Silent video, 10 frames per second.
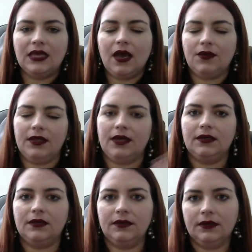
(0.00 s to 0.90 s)
out and then
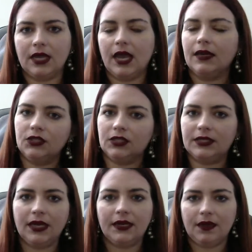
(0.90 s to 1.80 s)
kind of just
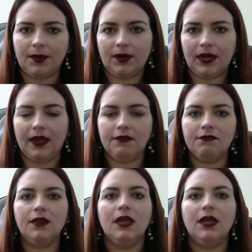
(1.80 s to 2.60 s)
getting about life.